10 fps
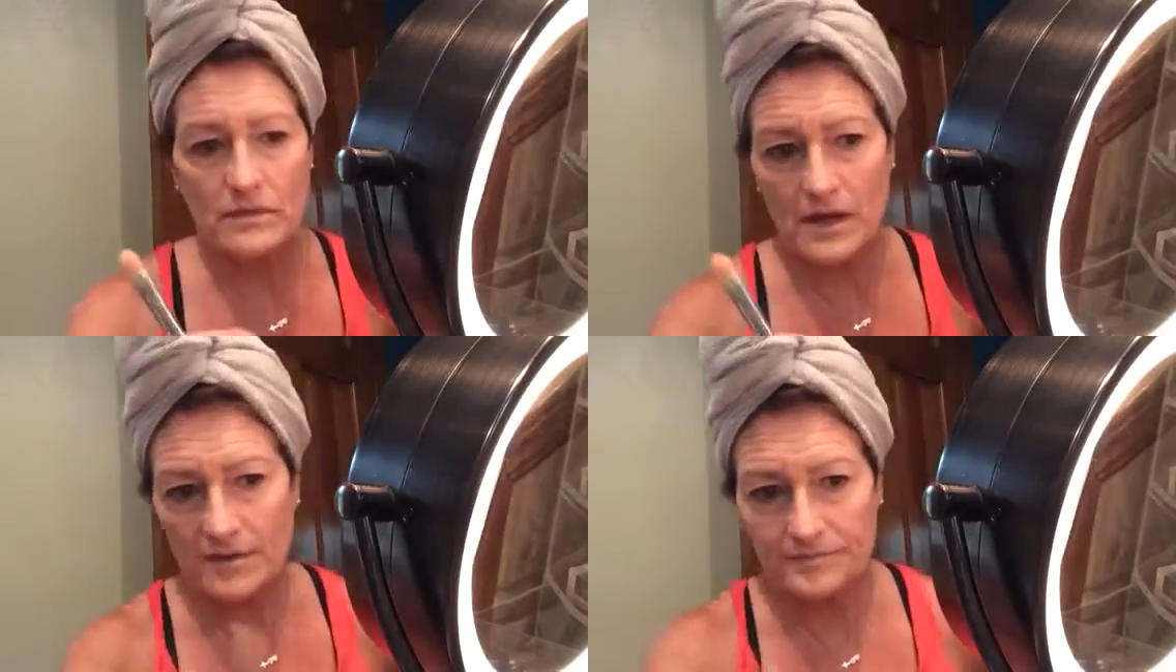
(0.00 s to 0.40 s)

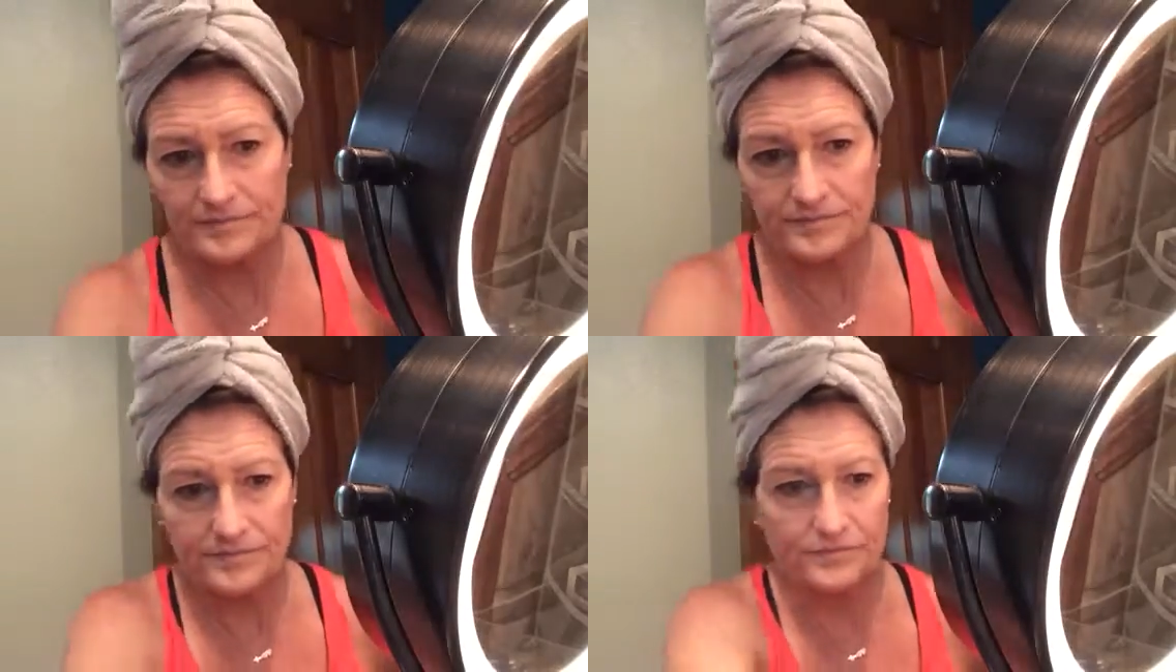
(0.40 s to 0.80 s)
Now,
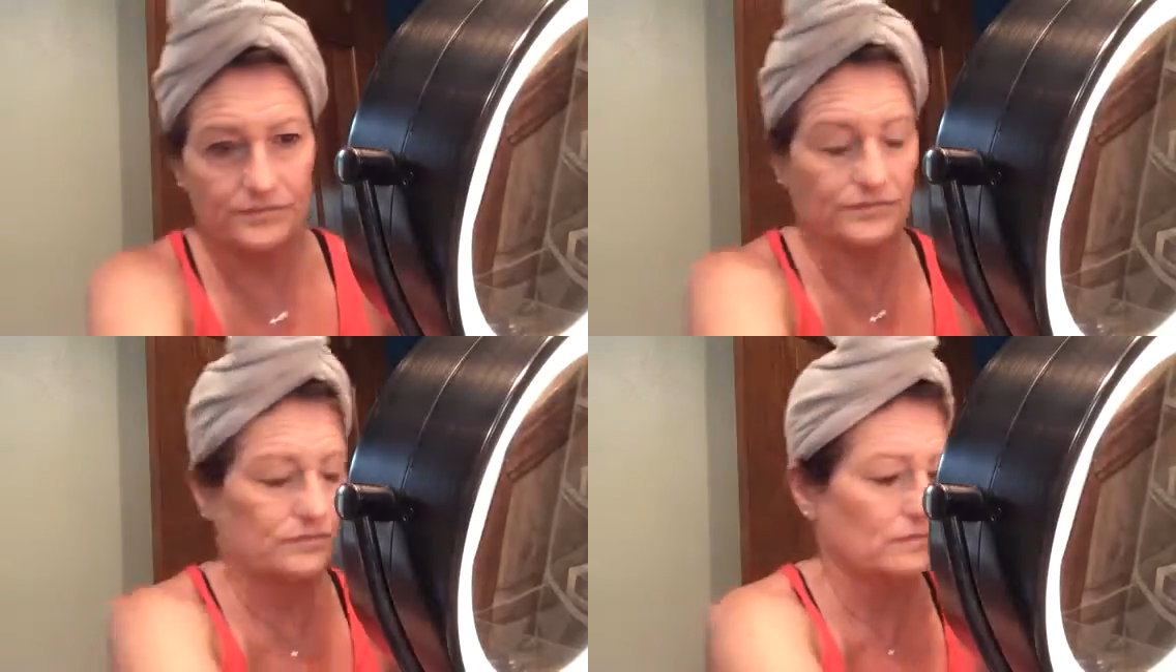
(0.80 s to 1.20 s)

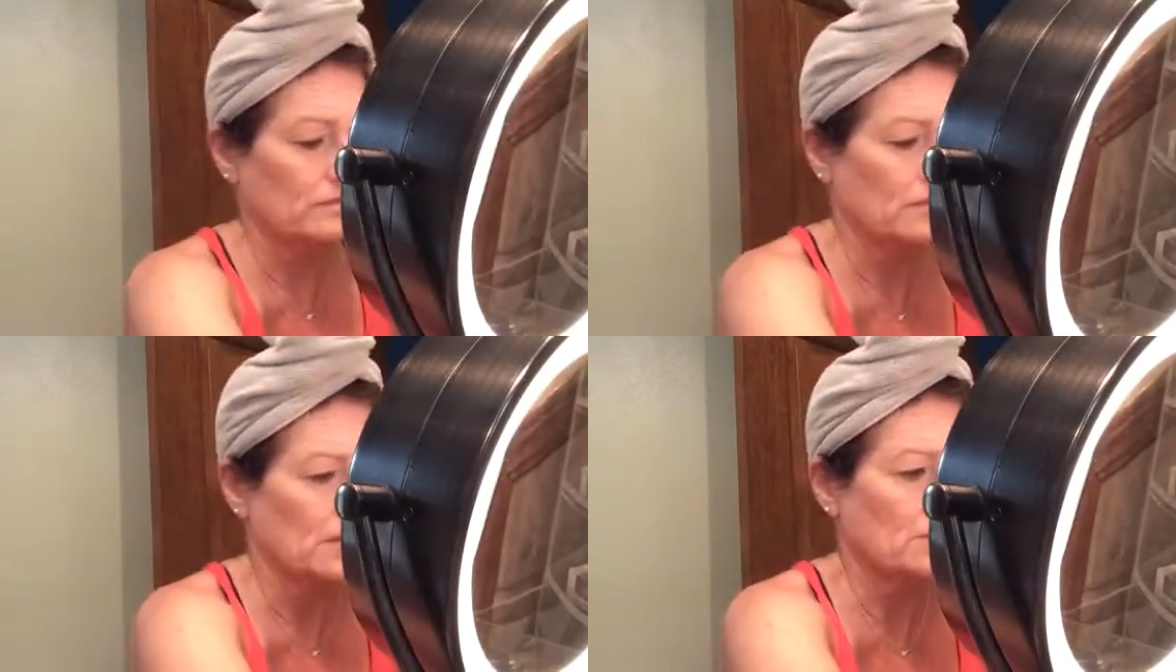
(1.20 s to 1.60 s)

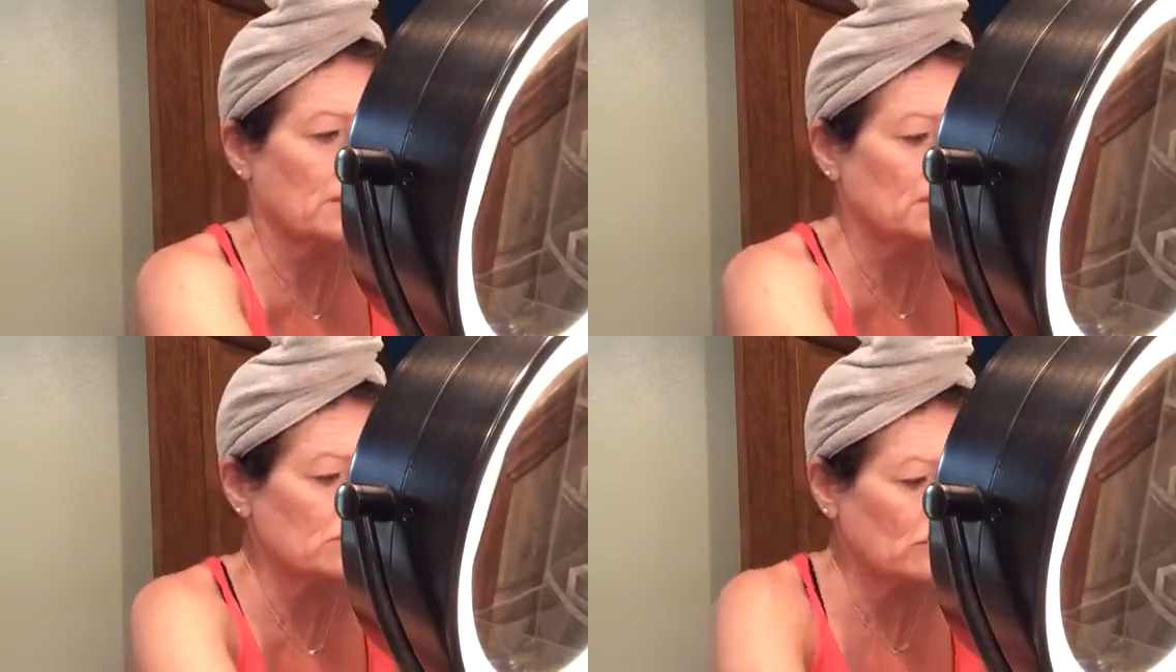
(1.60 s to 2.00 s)
I'm
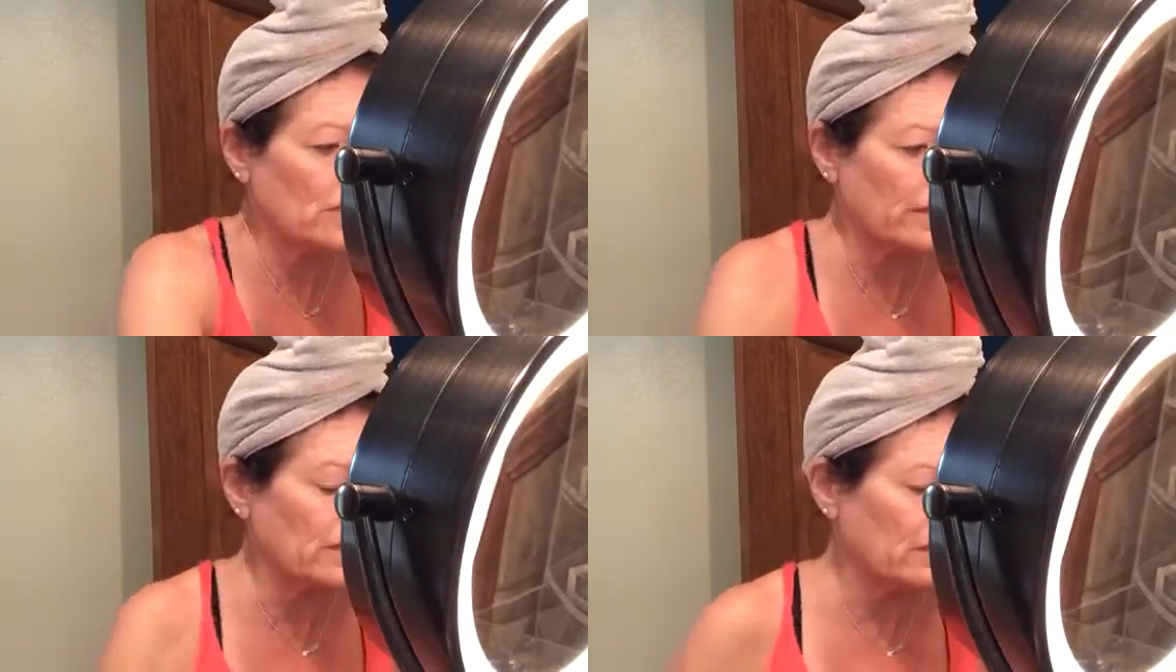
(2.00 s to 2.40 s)
not going to do a
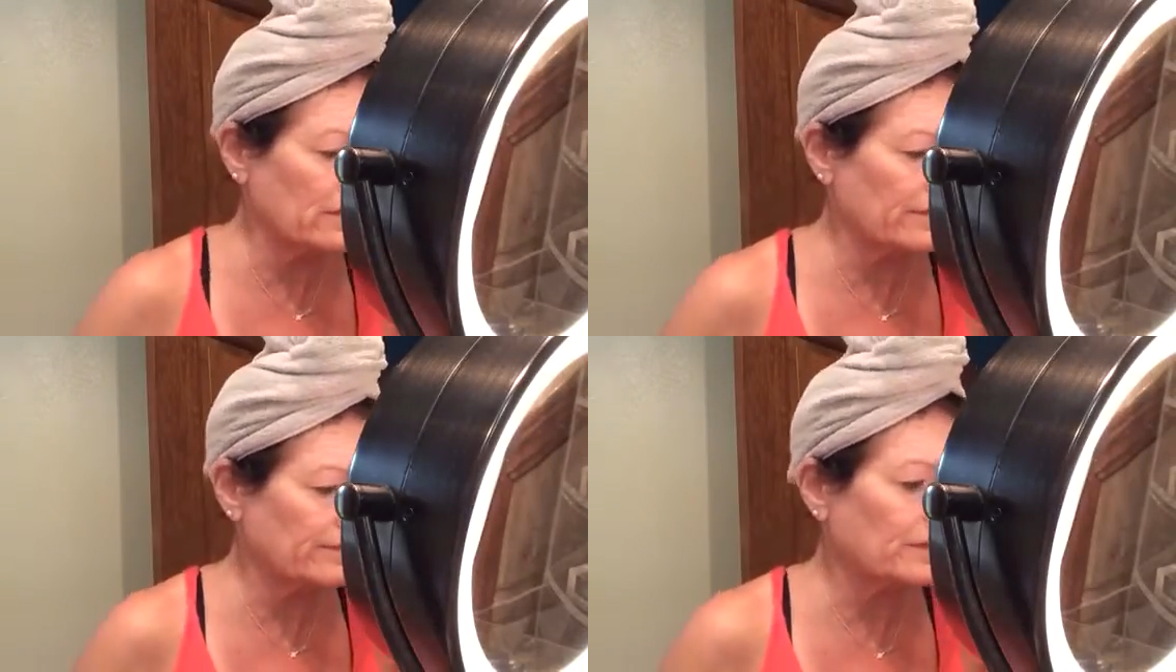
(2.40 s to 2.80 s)
lot
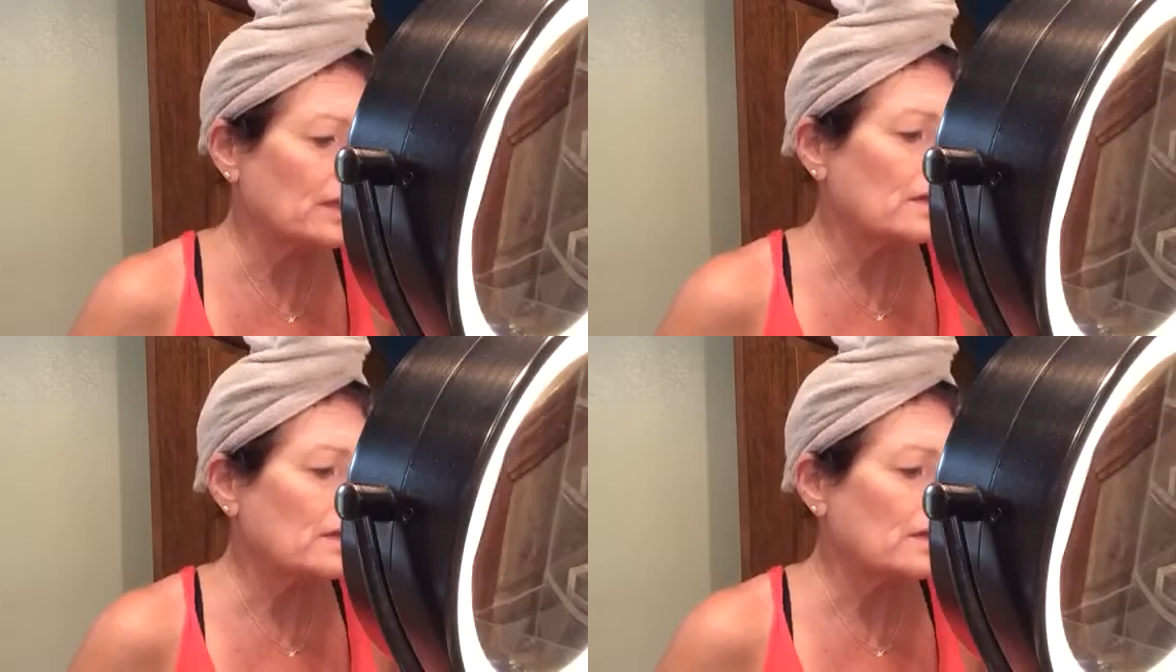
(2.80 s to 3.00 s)
of